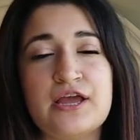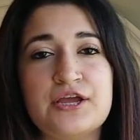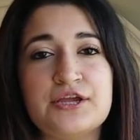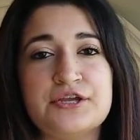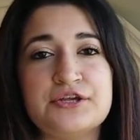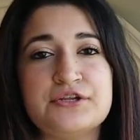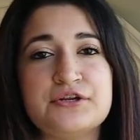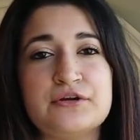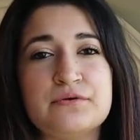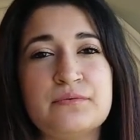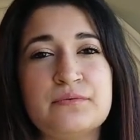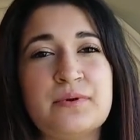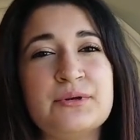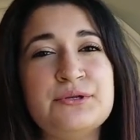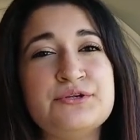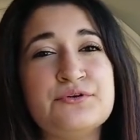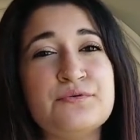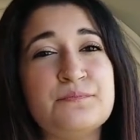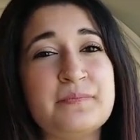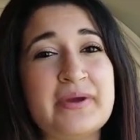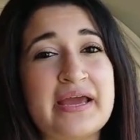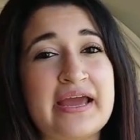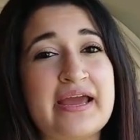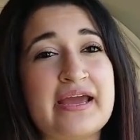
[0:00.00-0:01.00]
When you
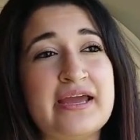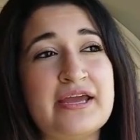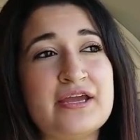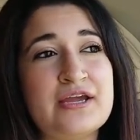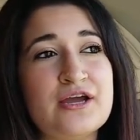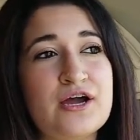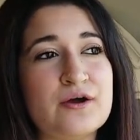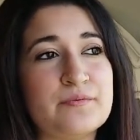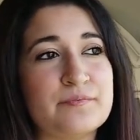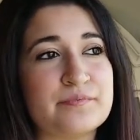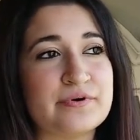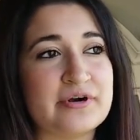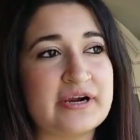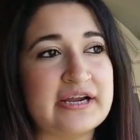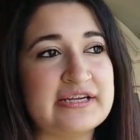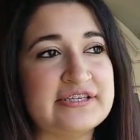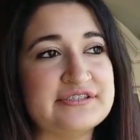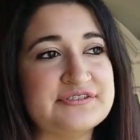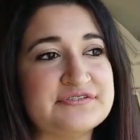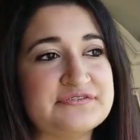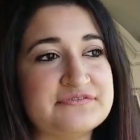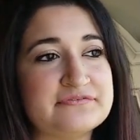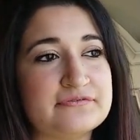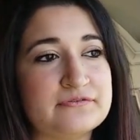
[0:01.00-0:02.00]
pay a
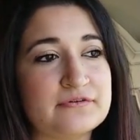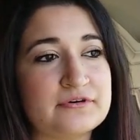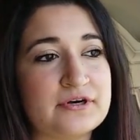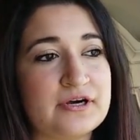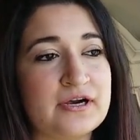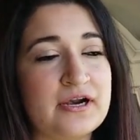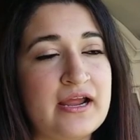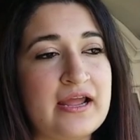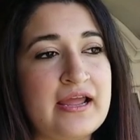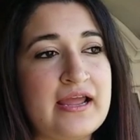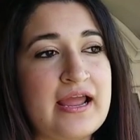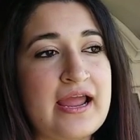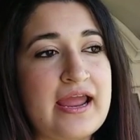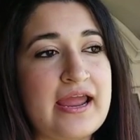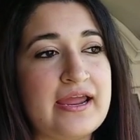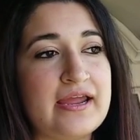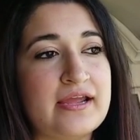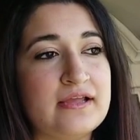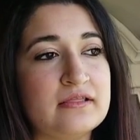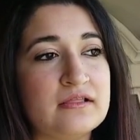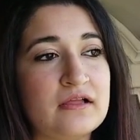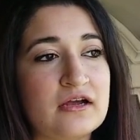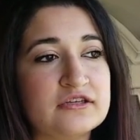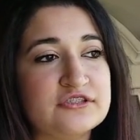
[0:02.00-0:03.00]
price for a
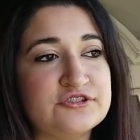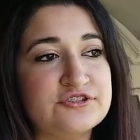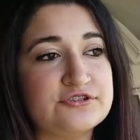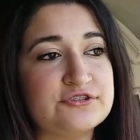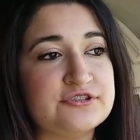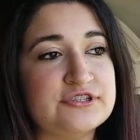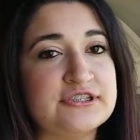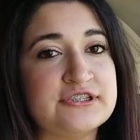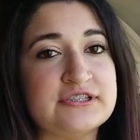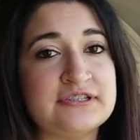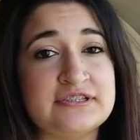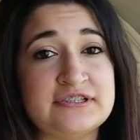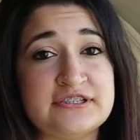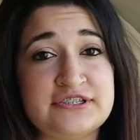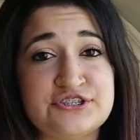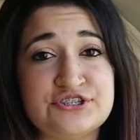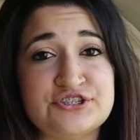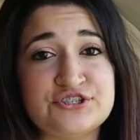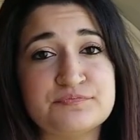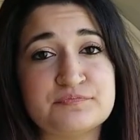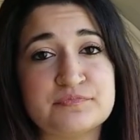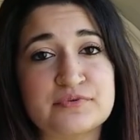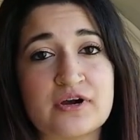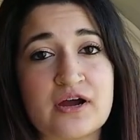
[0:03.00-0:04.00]
luxury
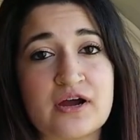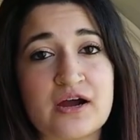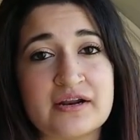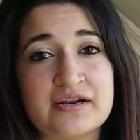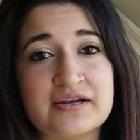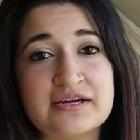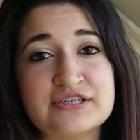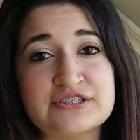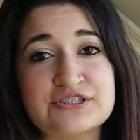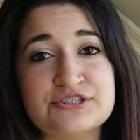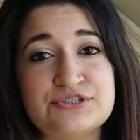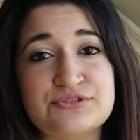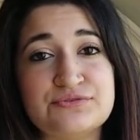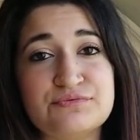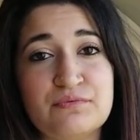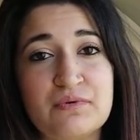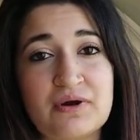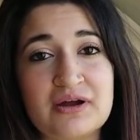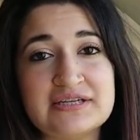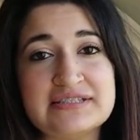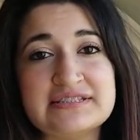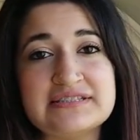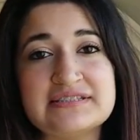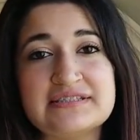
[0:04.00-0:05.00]
niche product, you
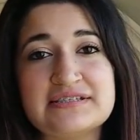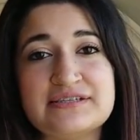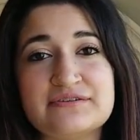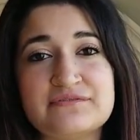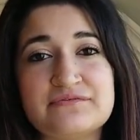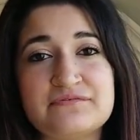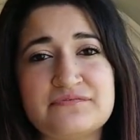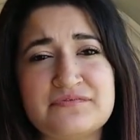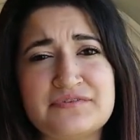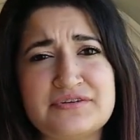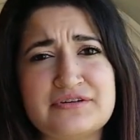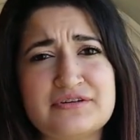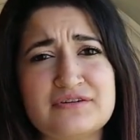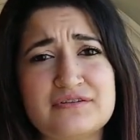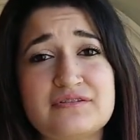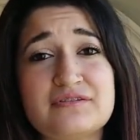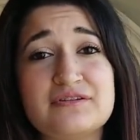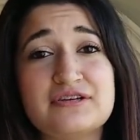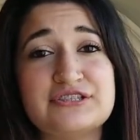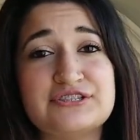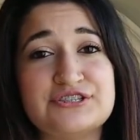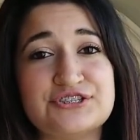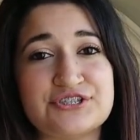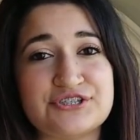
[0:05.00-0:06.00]
want to feel
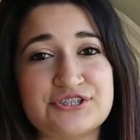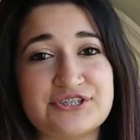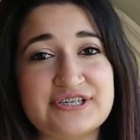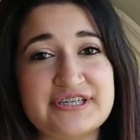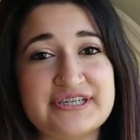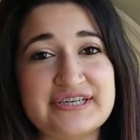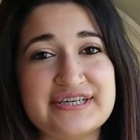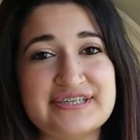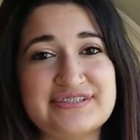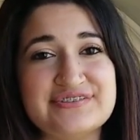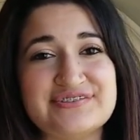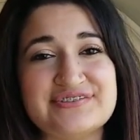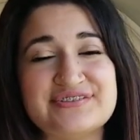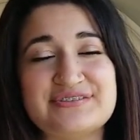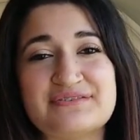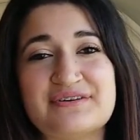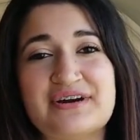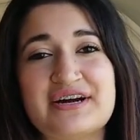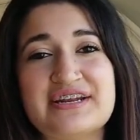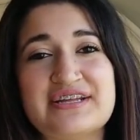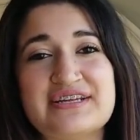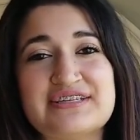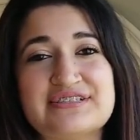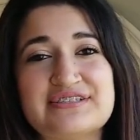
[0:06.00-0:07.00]
luxurious. You
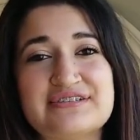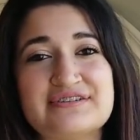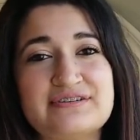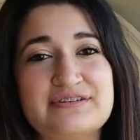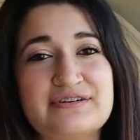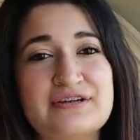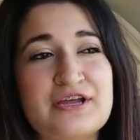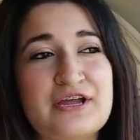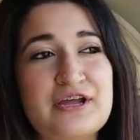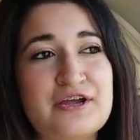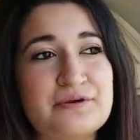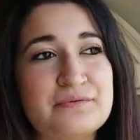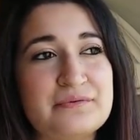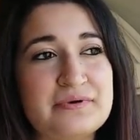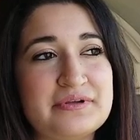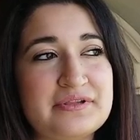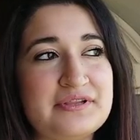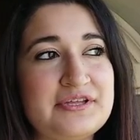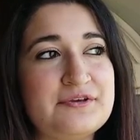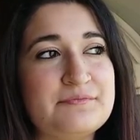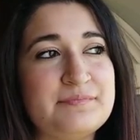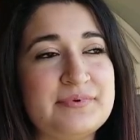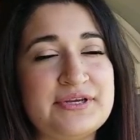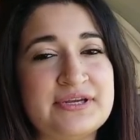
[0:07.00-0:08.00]
want it to
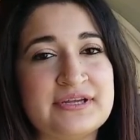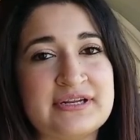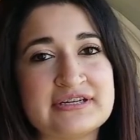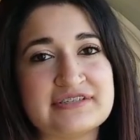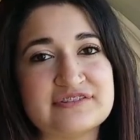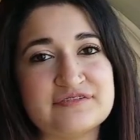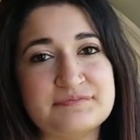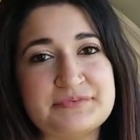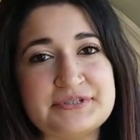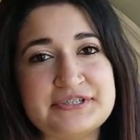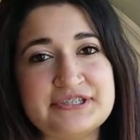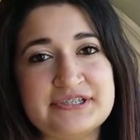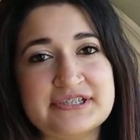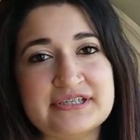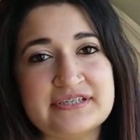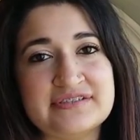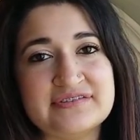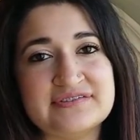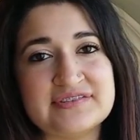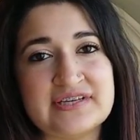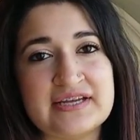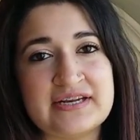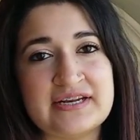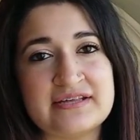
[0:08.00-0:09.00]
really be an experience.
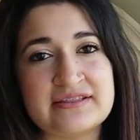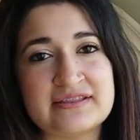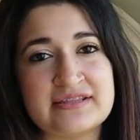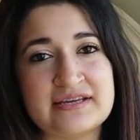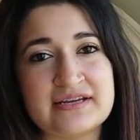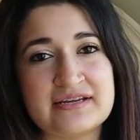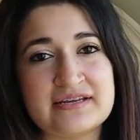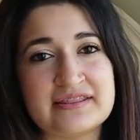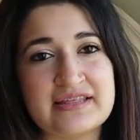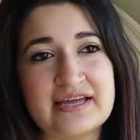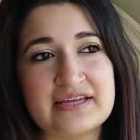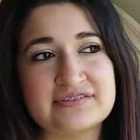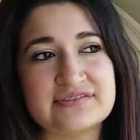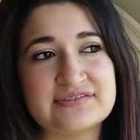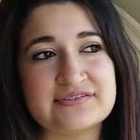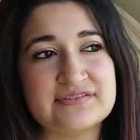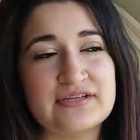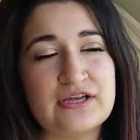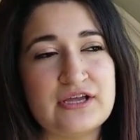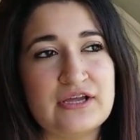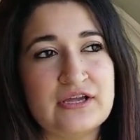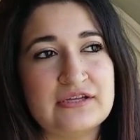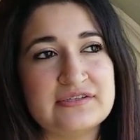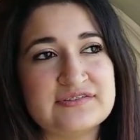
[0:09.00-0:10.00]
And I think that's
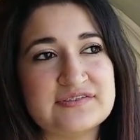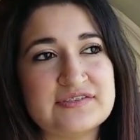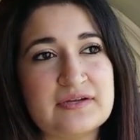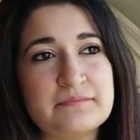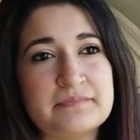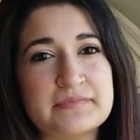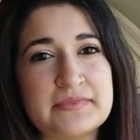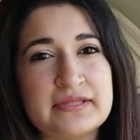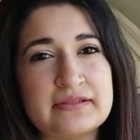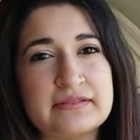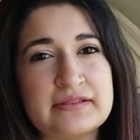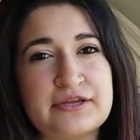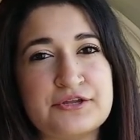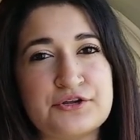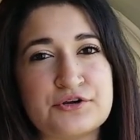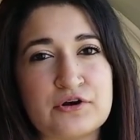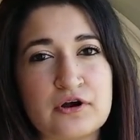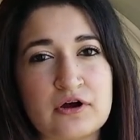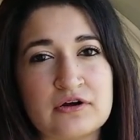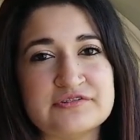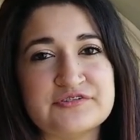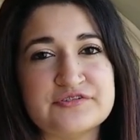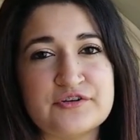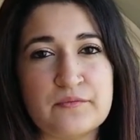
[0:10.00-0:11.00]
something that you're
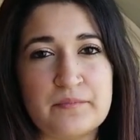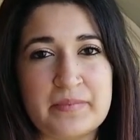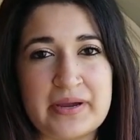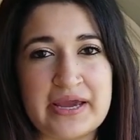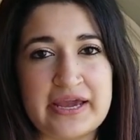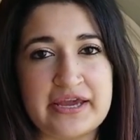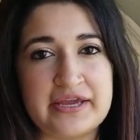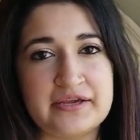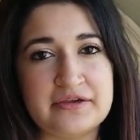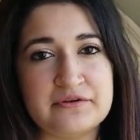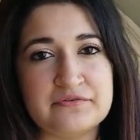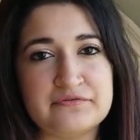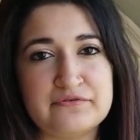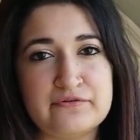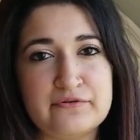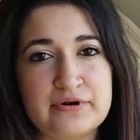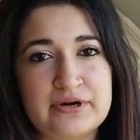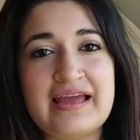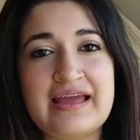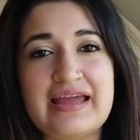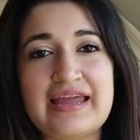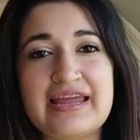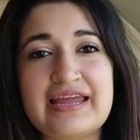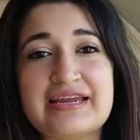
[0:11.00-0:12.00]
also paying for.
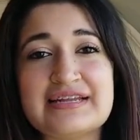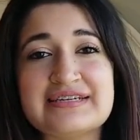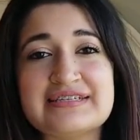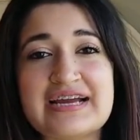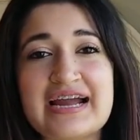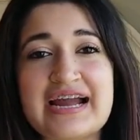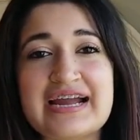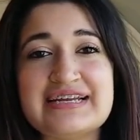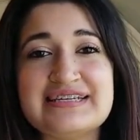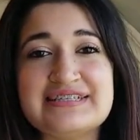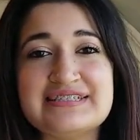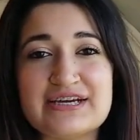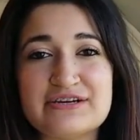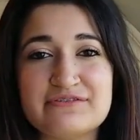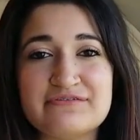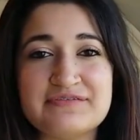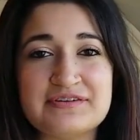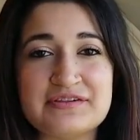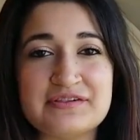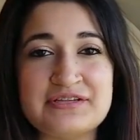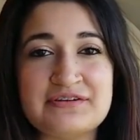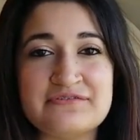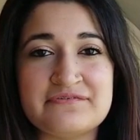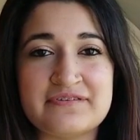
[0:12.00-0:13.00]
And I
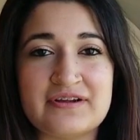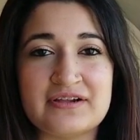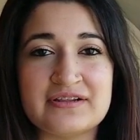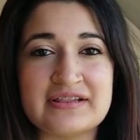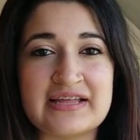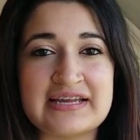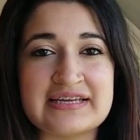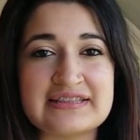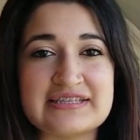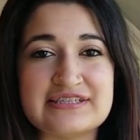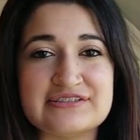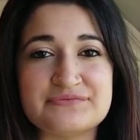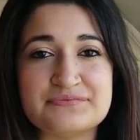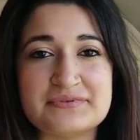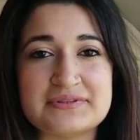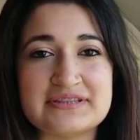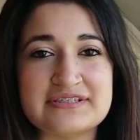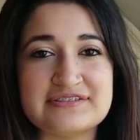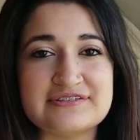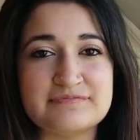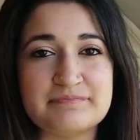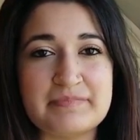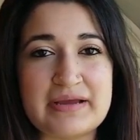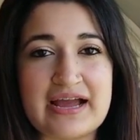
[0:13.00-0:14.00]
definitely felt like this with
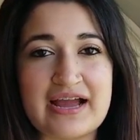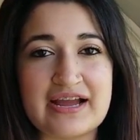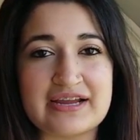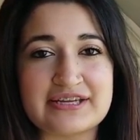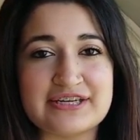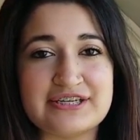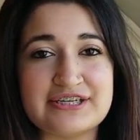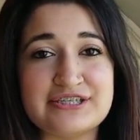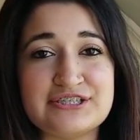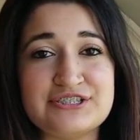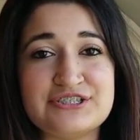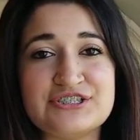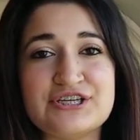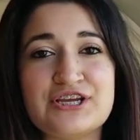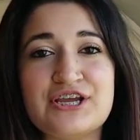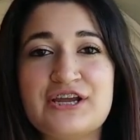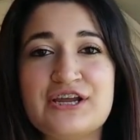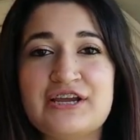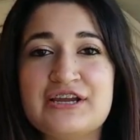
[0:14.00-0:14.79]
this package.